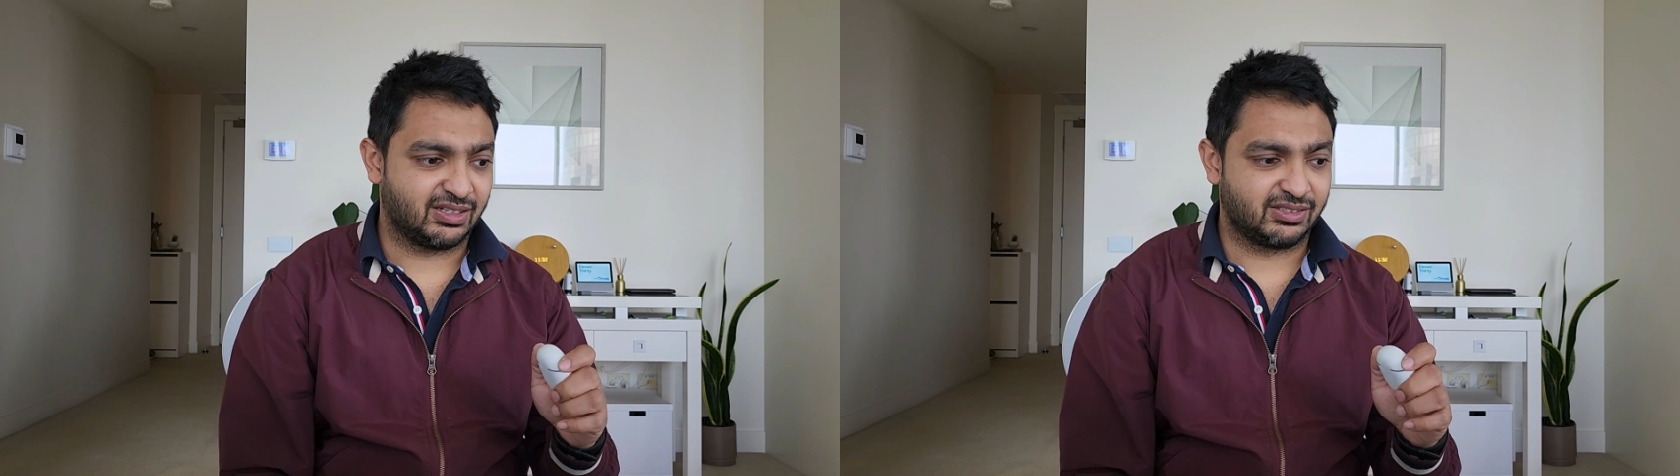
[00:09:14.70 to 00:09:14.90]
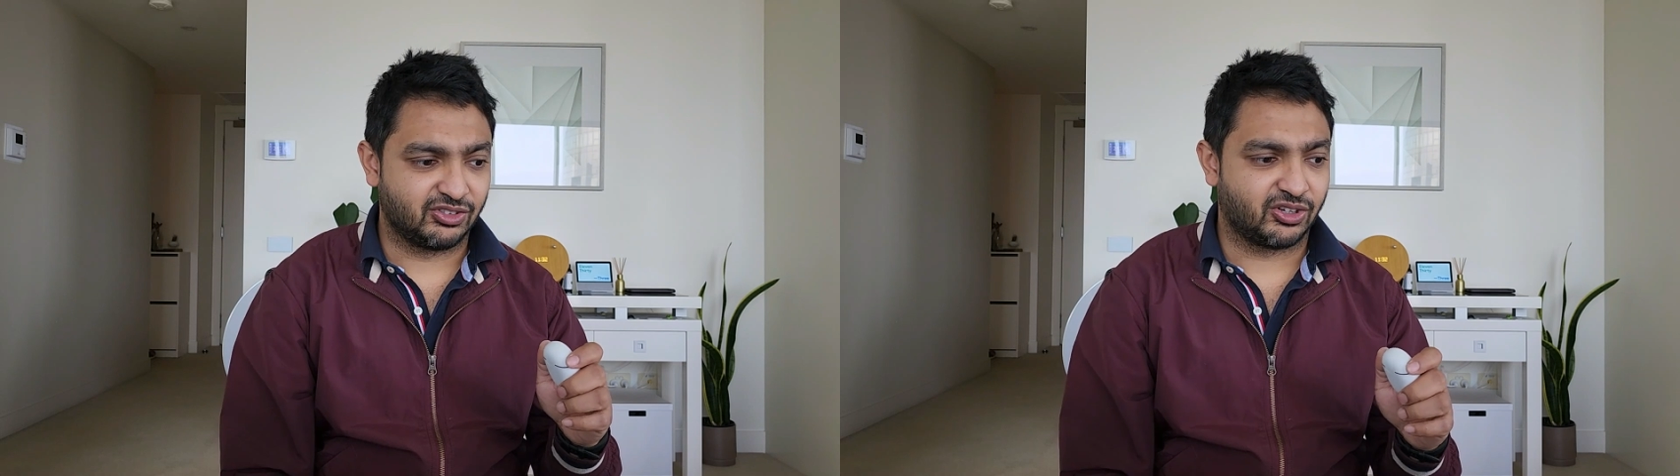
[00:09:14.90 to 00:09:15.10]

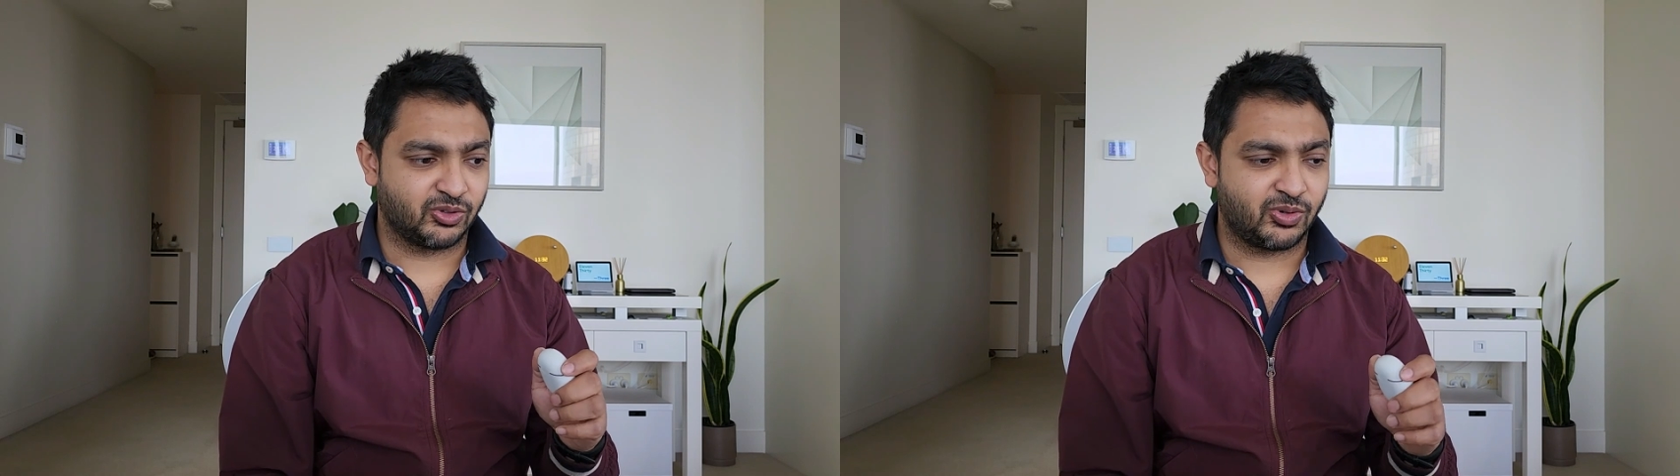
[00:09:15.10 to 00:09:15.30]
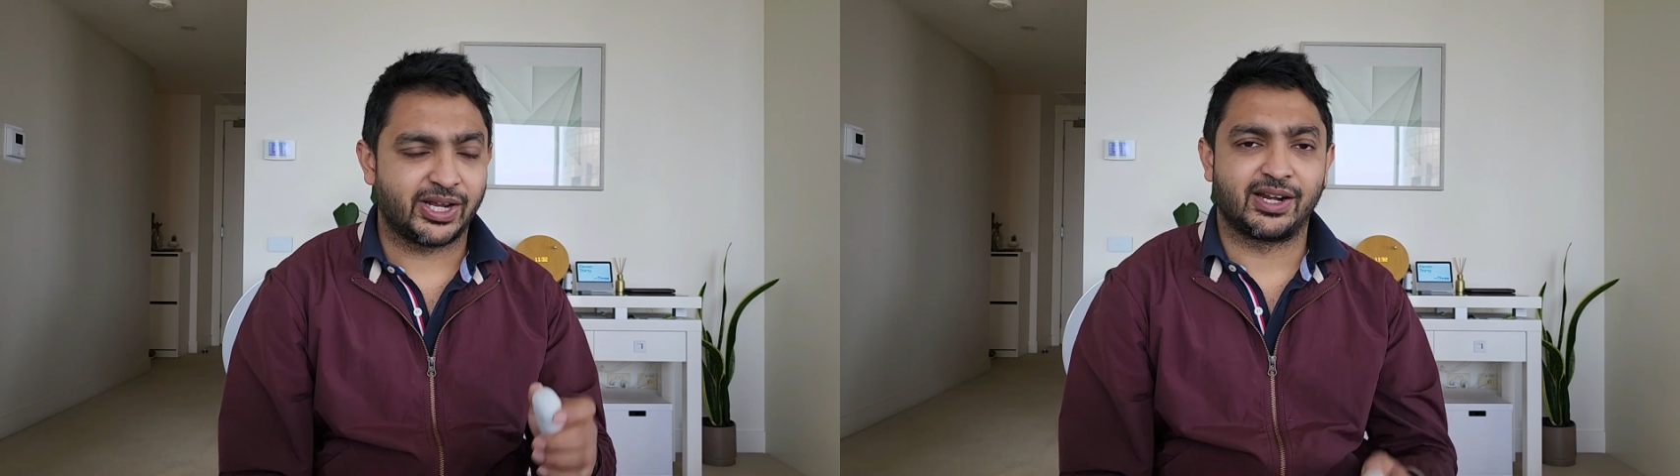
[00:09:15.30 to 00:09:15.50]

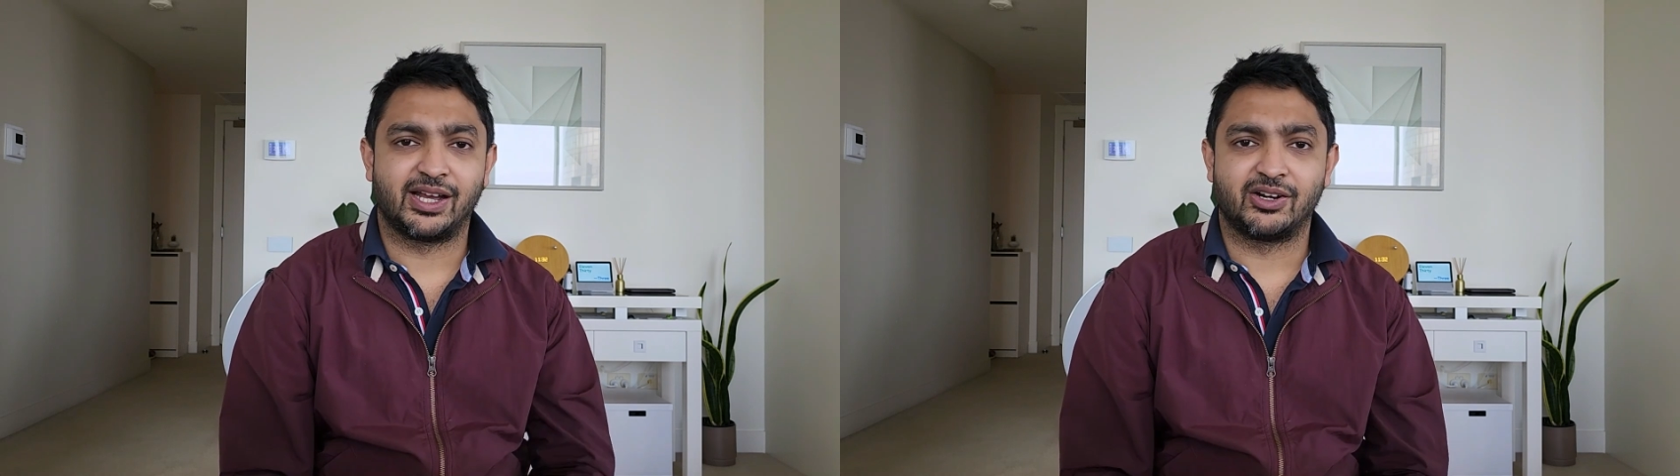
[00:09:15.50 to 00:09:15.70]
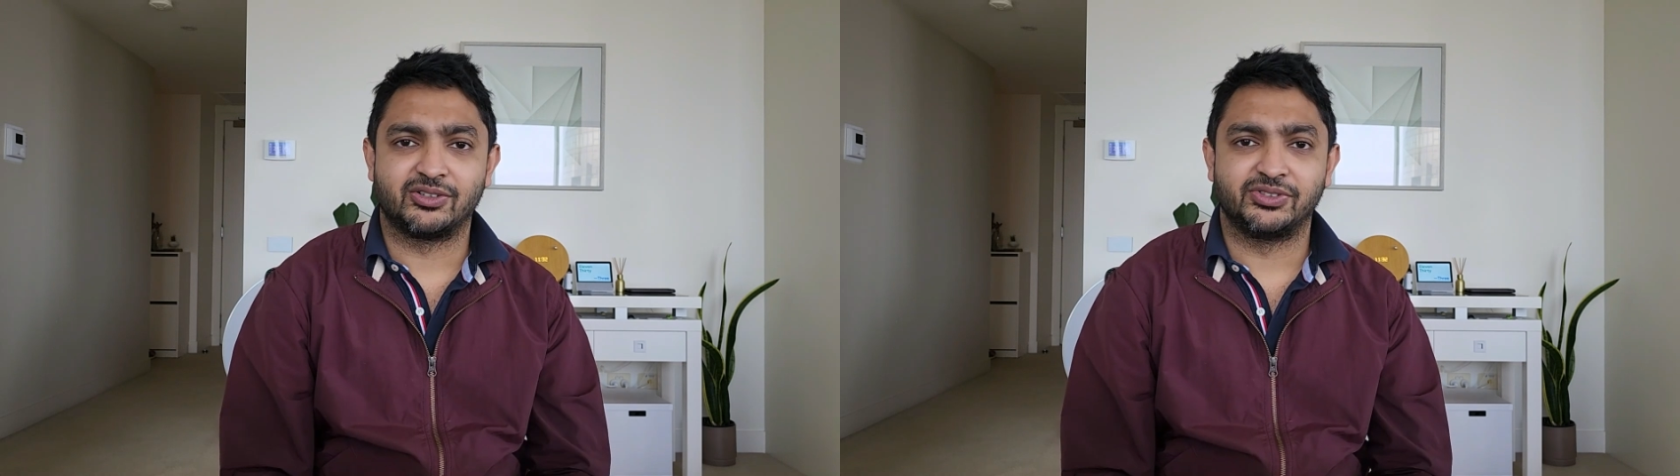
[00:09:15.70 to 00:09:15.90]
not quite an
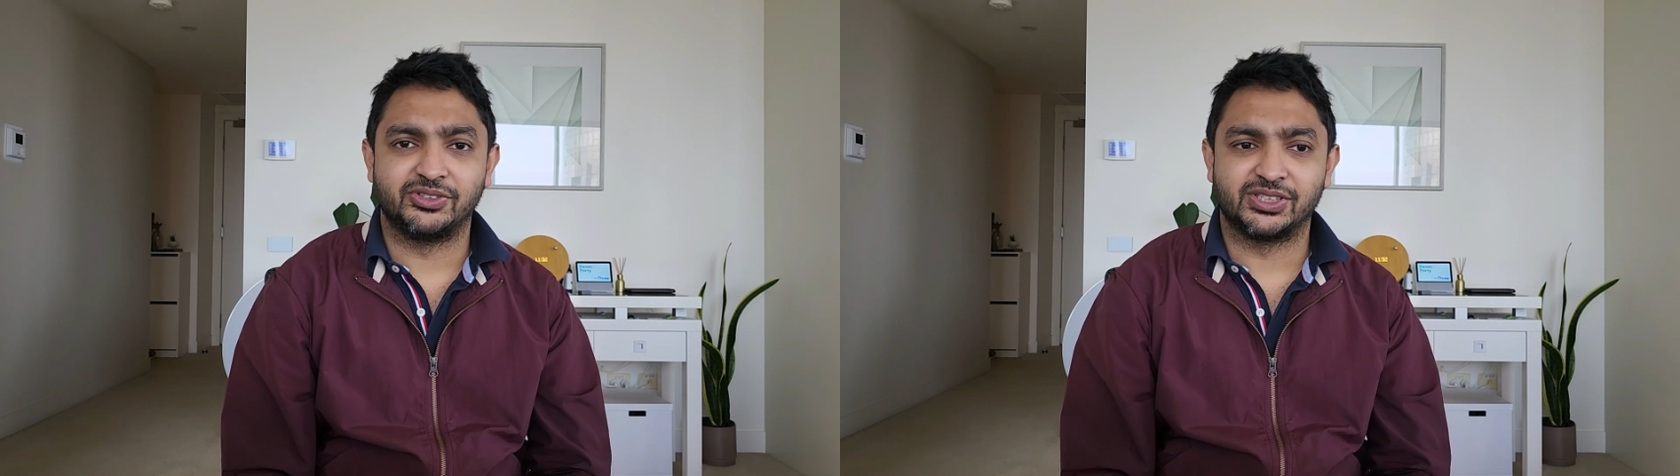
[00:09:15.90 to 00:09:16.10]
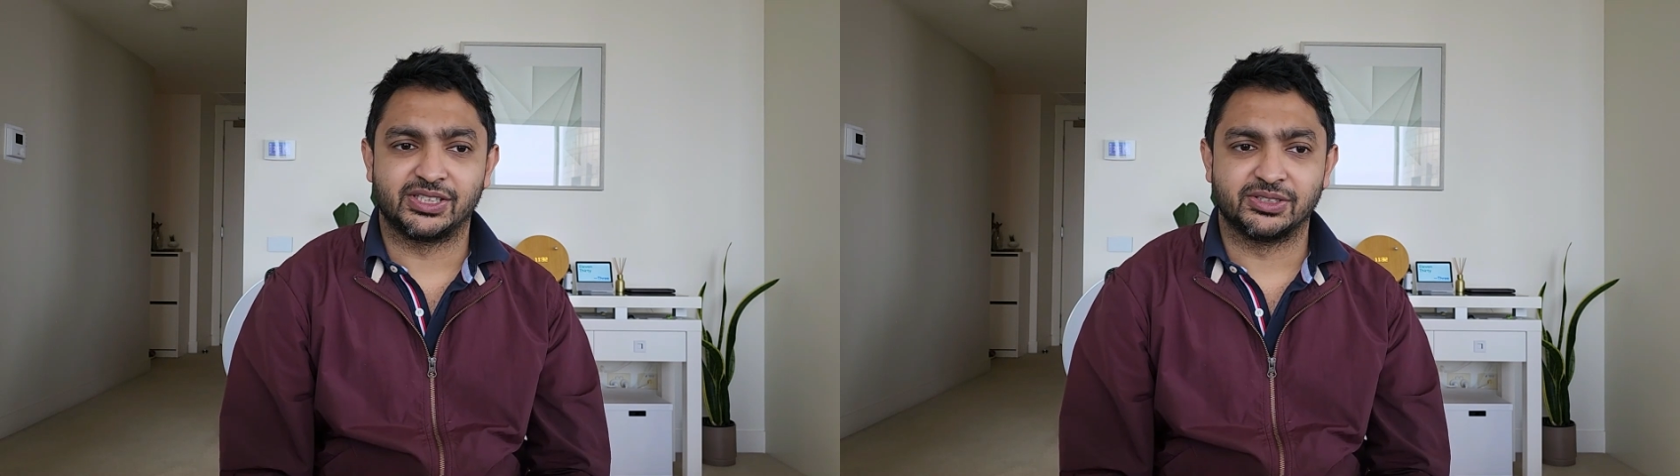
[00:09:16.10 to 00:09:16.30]
hour of
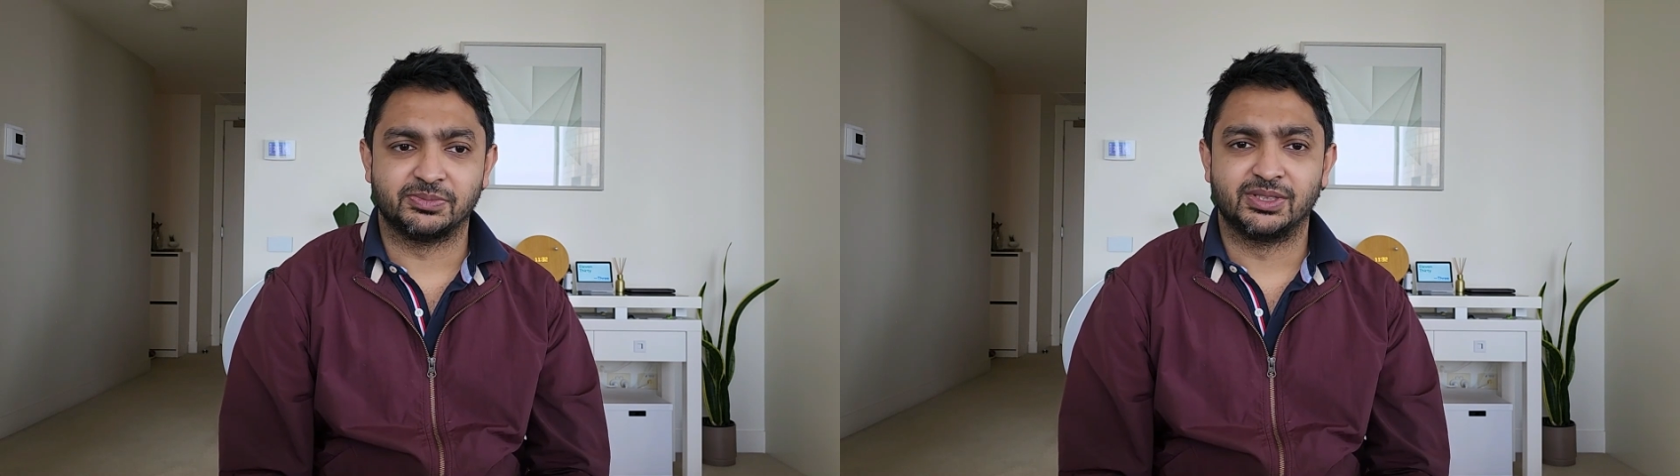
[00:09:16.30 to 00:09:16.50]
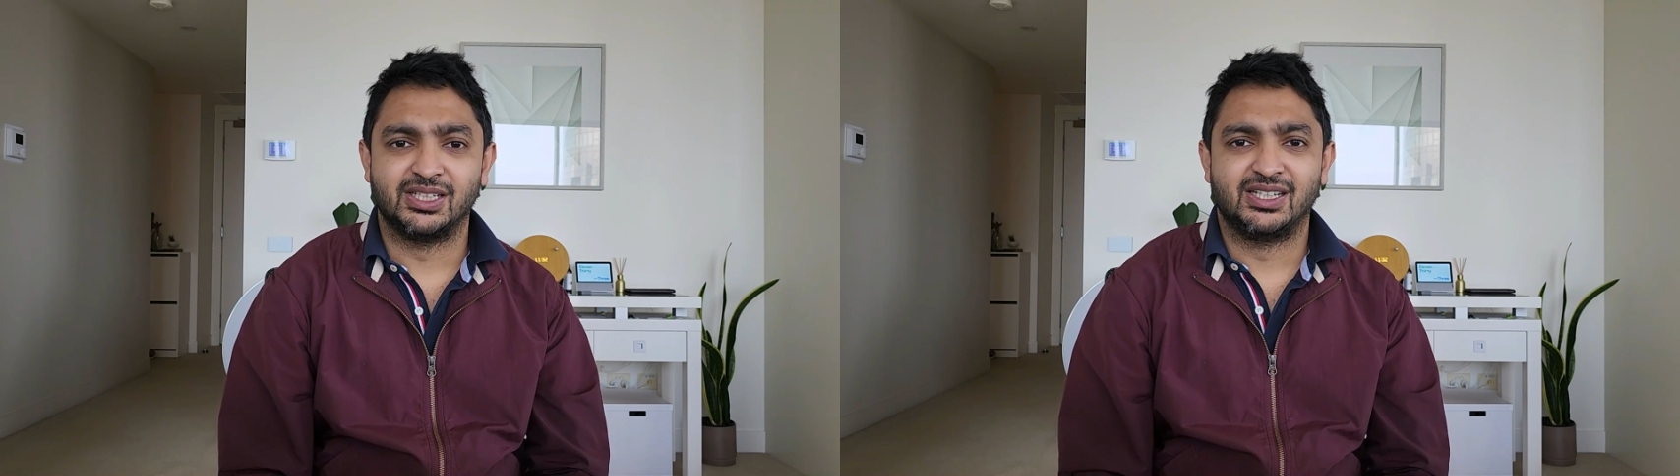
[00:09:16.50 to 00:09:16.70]
using
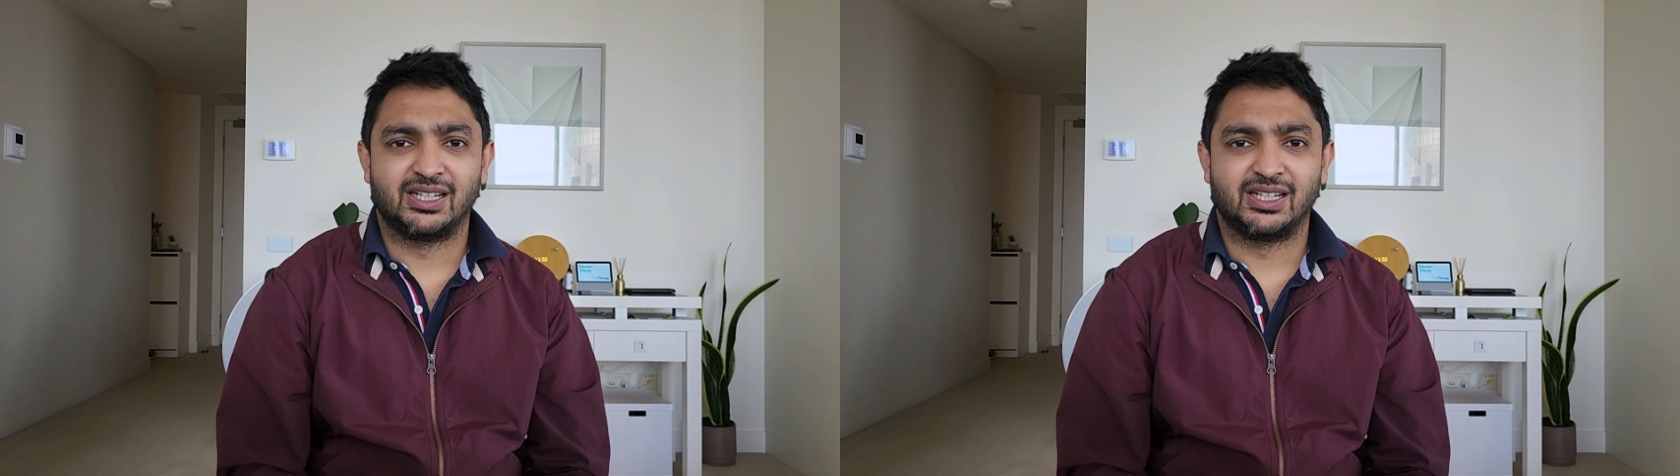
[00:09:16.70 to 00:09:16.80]
them,